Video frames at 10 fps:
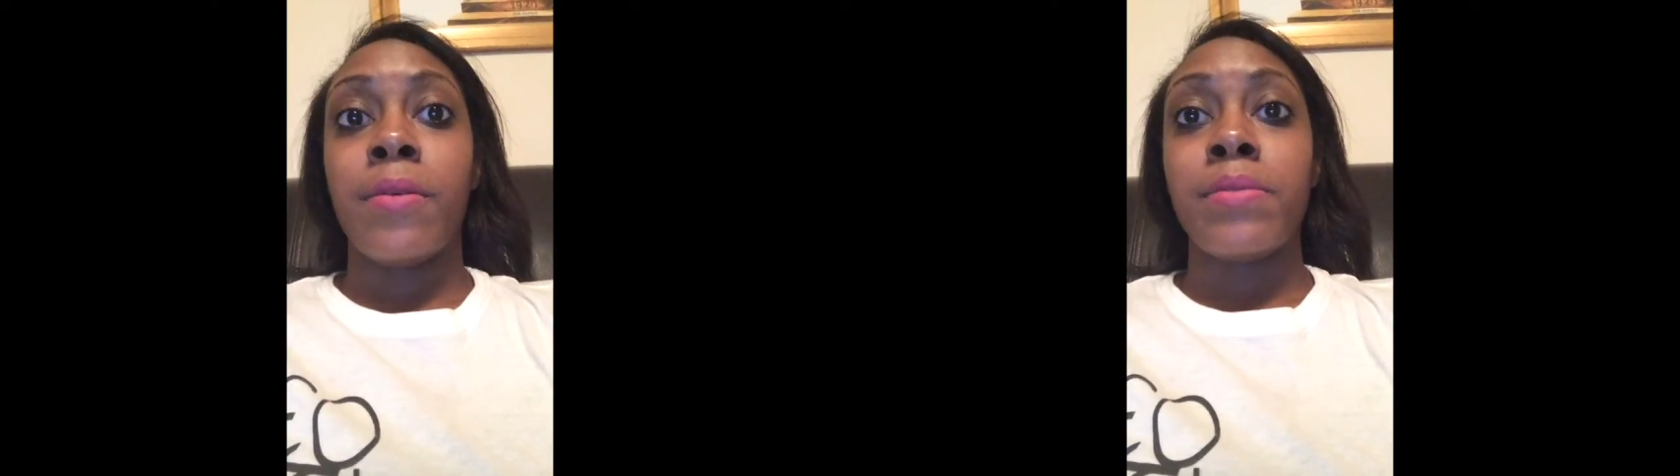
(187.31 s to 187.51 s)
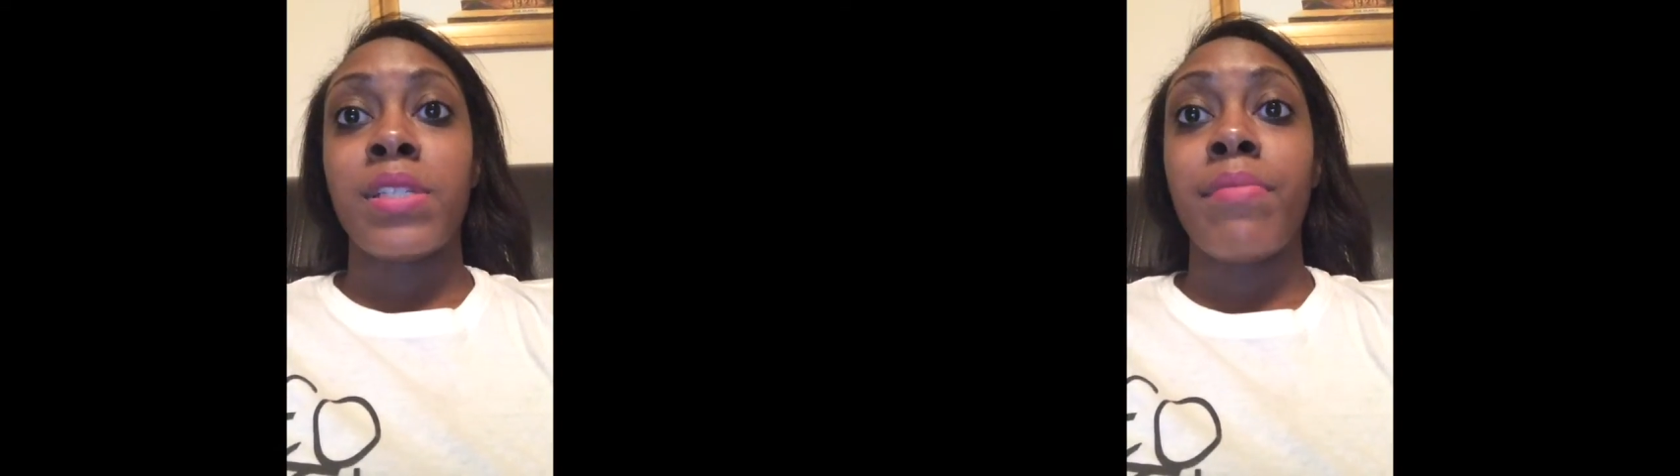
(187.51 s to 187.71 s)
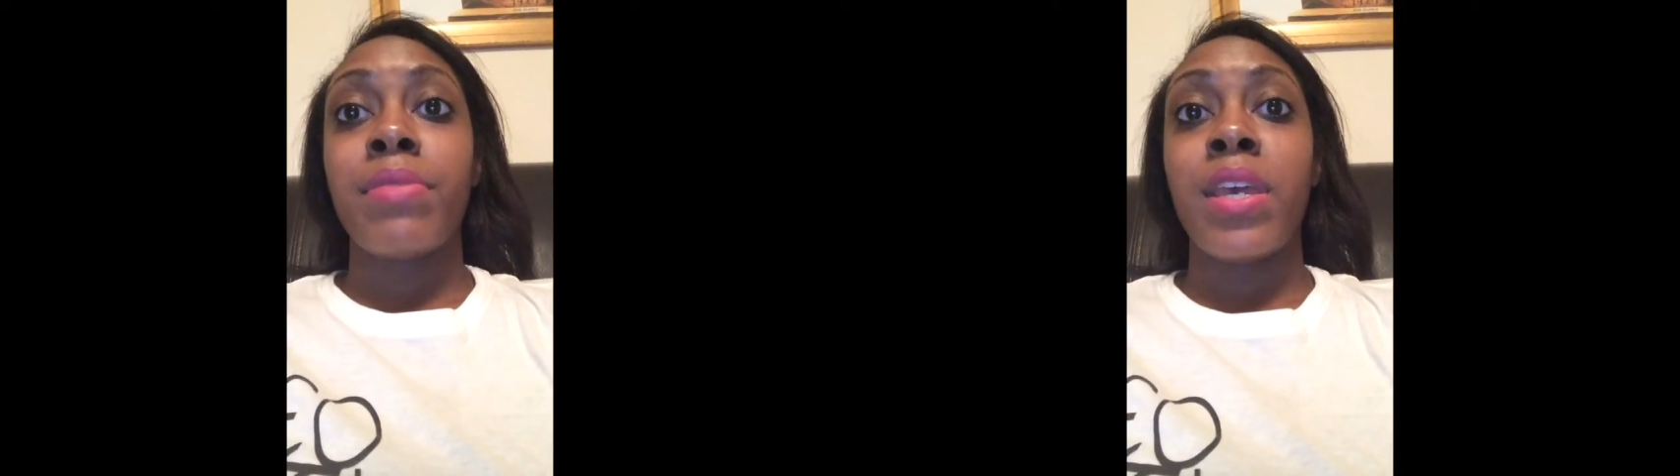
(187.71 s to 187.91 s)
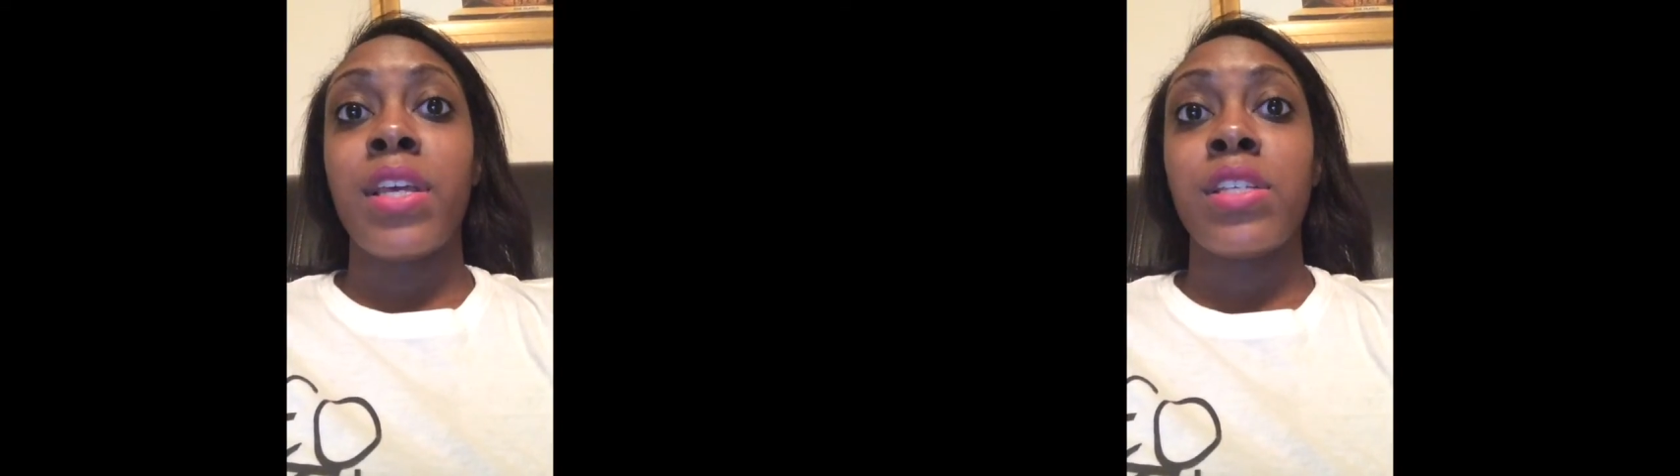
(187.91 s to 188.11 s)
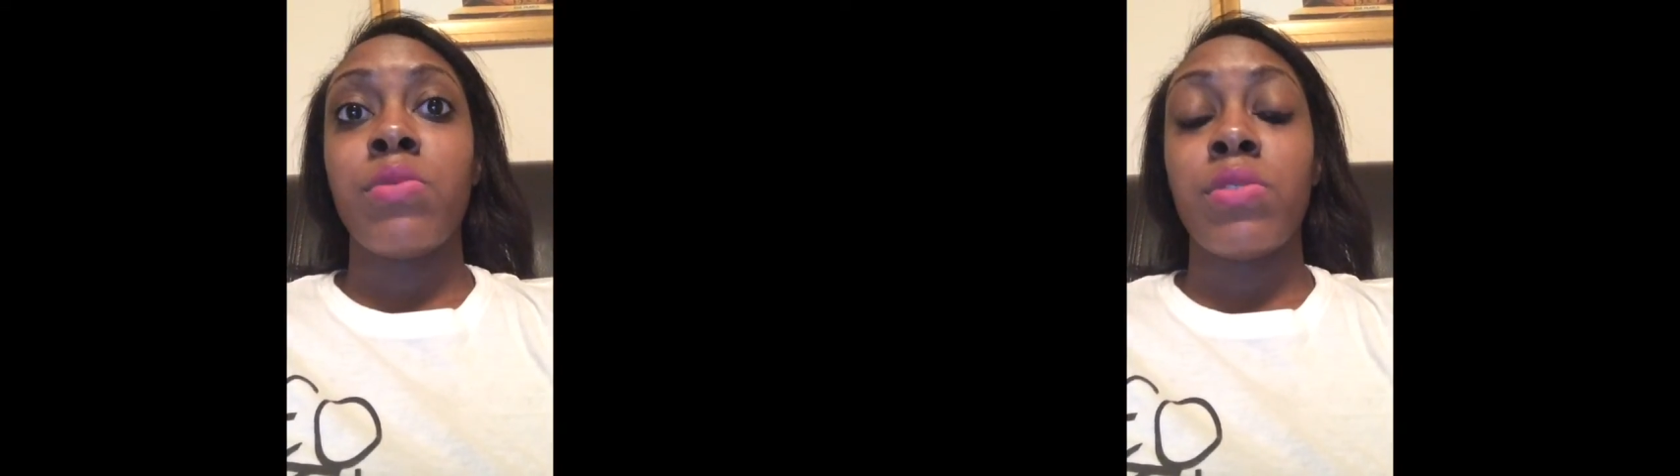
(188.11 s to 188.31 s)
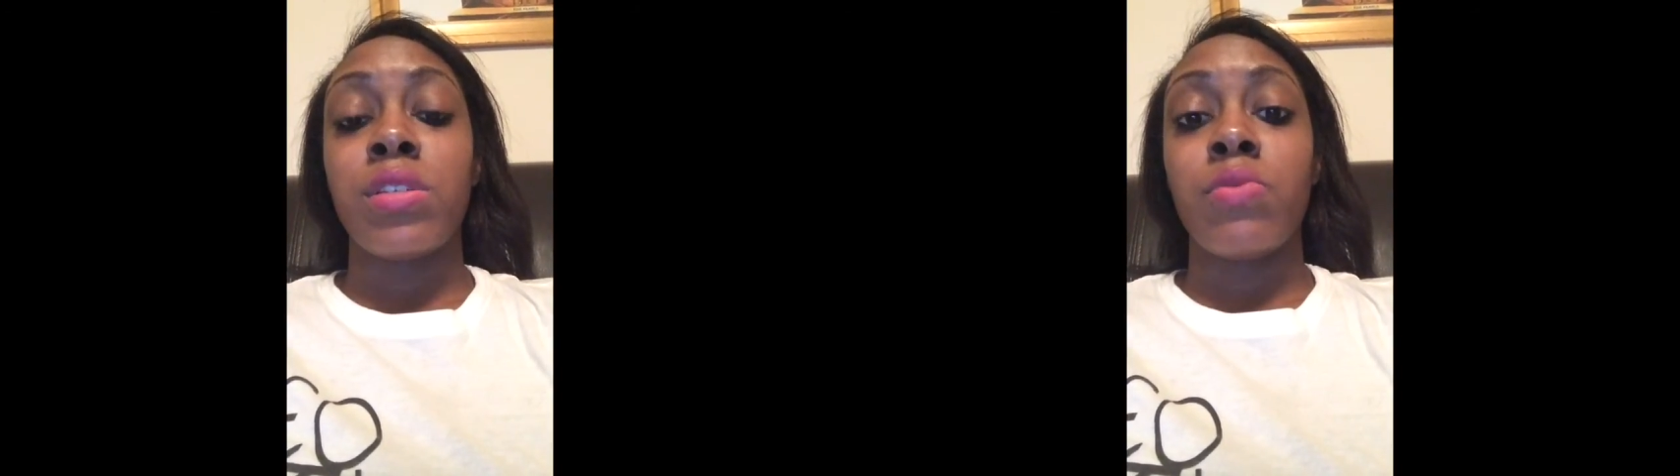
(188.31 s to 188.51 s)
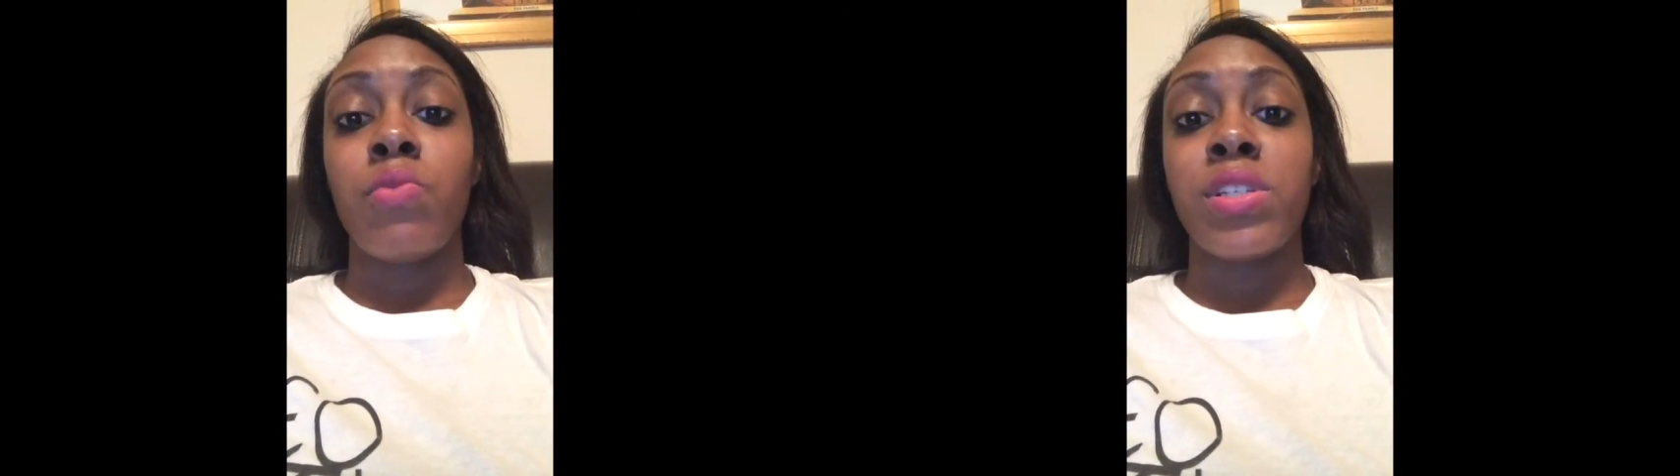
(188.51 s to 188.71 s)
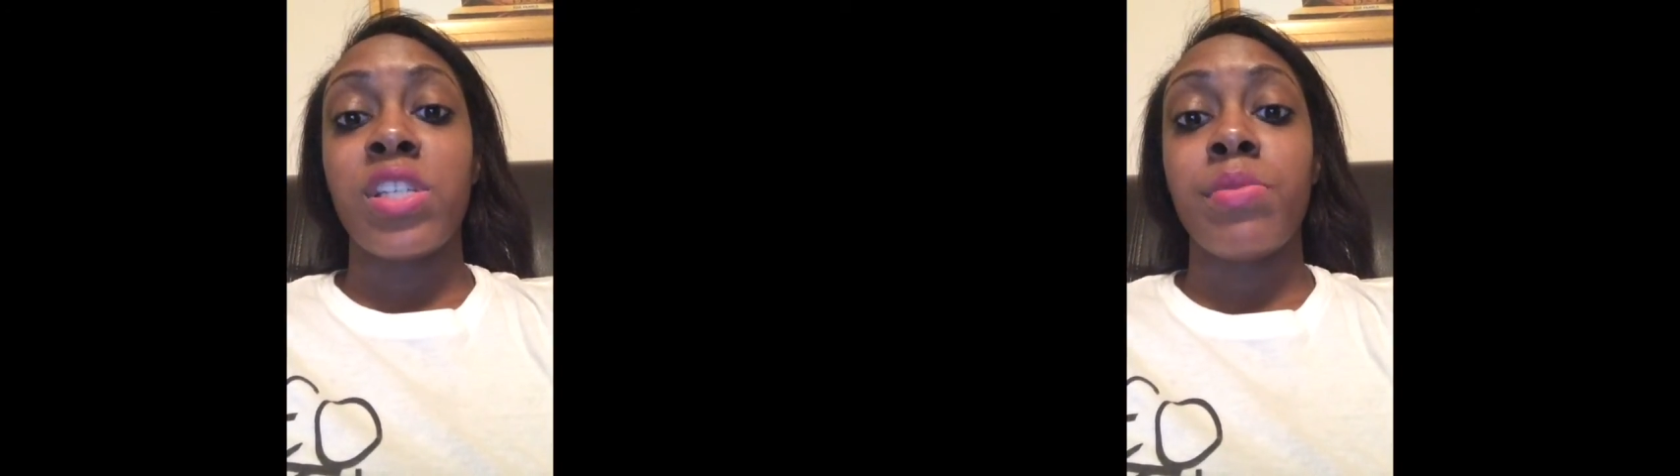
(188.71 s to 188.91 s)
some things wasn't